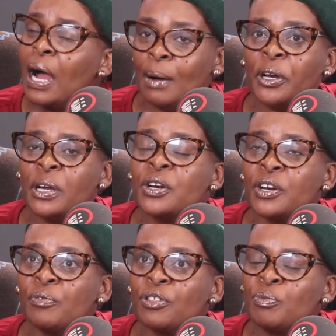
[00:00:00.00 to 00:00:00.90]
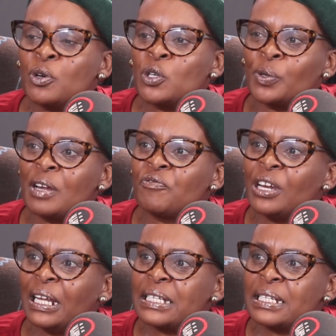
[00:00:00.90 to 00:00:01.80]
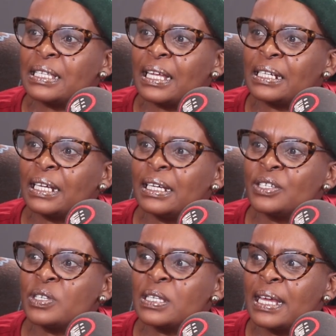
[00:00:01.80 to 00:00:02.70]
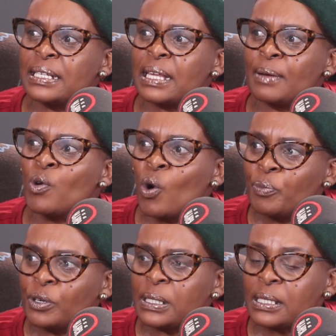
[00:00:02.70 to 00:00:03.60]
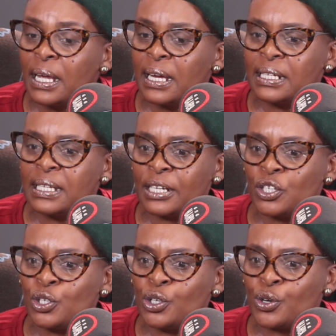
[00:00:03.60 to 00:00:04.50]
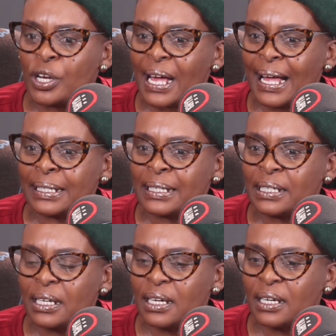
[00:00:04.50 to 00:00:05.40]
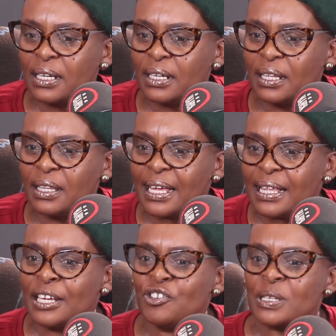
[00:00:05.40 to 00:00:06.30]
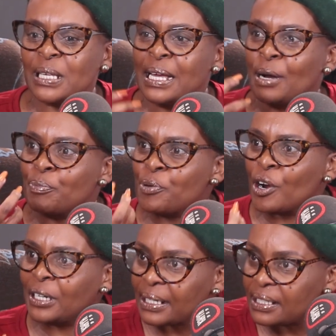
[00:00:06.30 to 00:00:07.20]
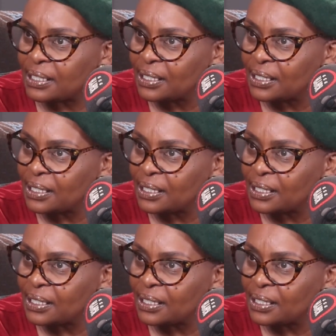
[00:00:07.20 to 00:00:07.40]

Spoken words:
I'm going to agree with you, because what I've realized is that, as you're saying, some corporates tend to look at, they think you're selling a product.